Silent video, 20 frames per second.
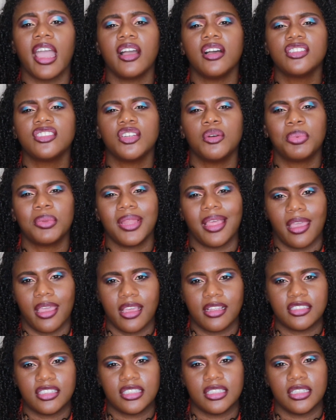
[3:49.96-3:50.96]
also
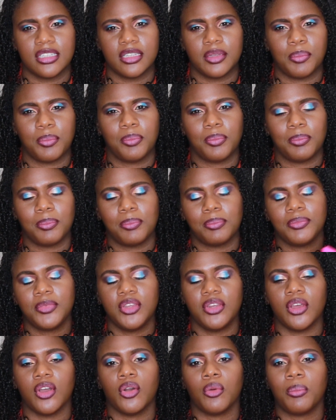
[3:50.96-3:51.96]
plan to,
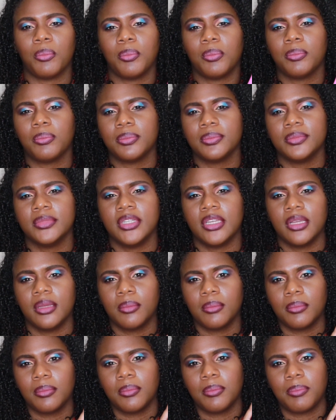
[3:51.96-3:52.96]
you know,
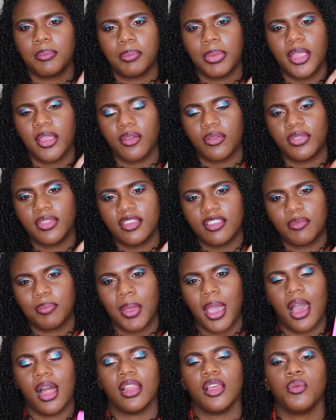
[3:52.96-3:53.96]
pair this
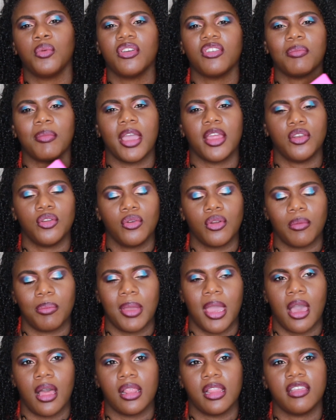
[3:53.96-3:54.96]
palette with my newer
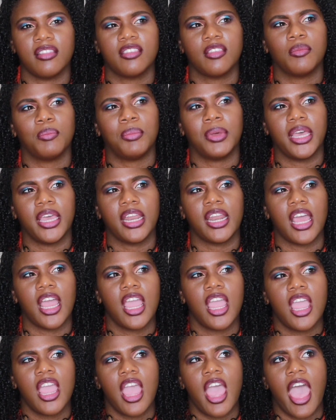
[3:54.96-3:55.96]
palettes. But
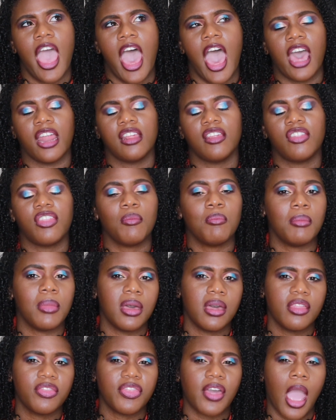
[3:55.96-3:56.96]
out of the
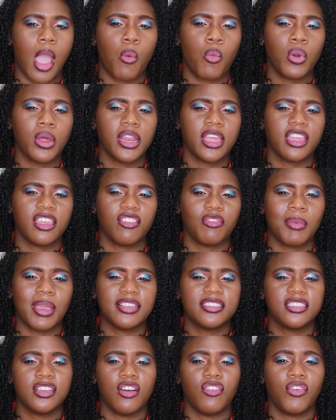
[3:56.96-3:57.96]
month, I want to give
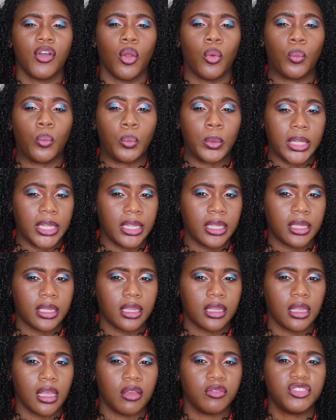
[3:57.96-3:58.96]
myself a week
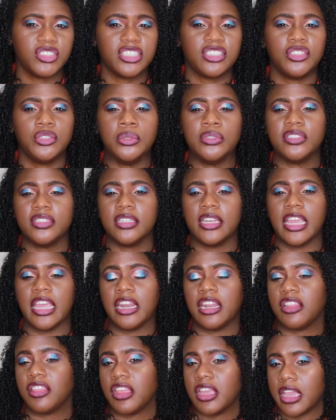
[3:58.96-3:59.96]
of just using
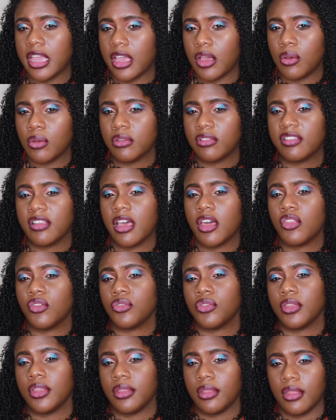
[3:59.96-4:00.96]
anything else
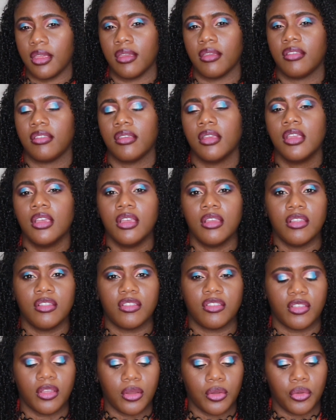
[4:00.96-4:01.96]
other than this.
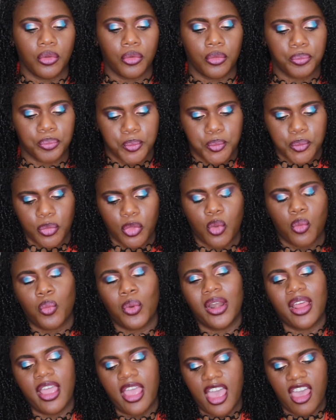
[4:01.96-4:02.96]
So
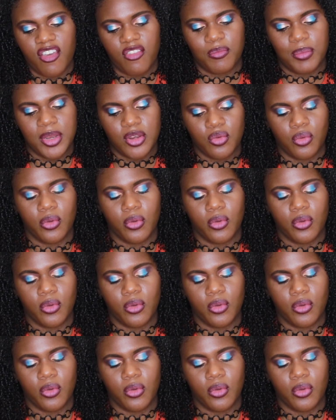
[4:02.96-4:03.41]
what I have been